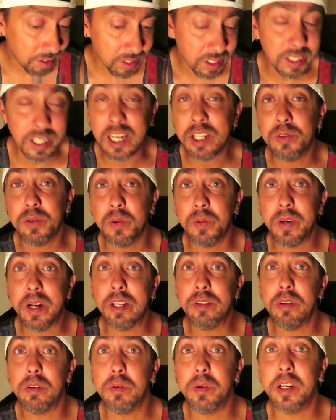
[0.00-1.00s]
and that's what
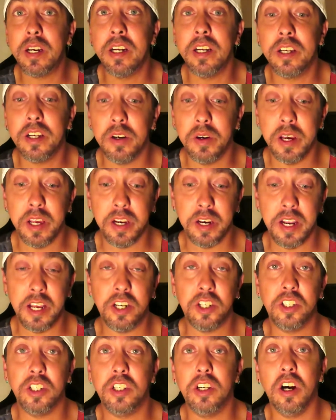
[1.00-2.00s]
that's what we're gonna go ahead and
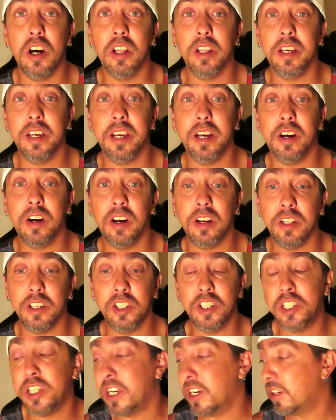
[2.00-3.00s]
actually call it here on
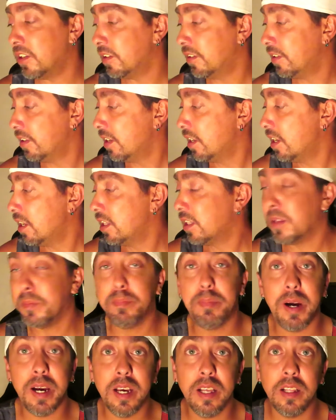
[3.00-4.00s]
this channel, the
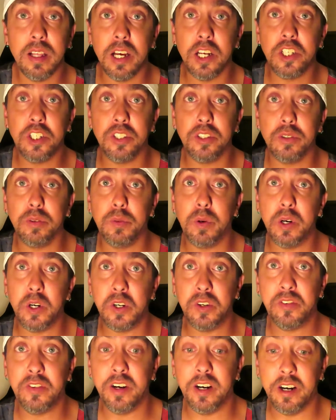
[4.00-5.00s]
biological
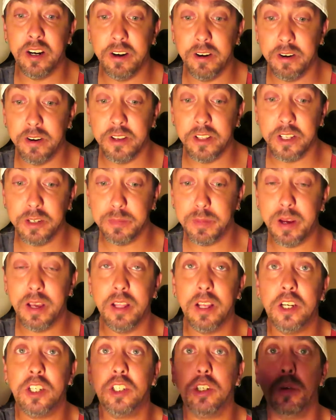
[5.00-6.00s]
warfare or the
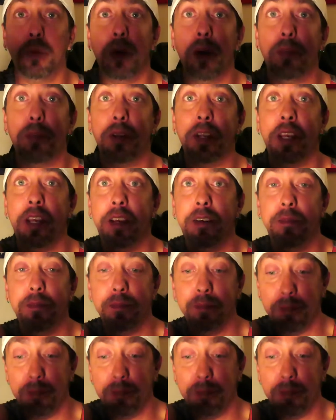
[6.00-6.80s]
biological weapon hit.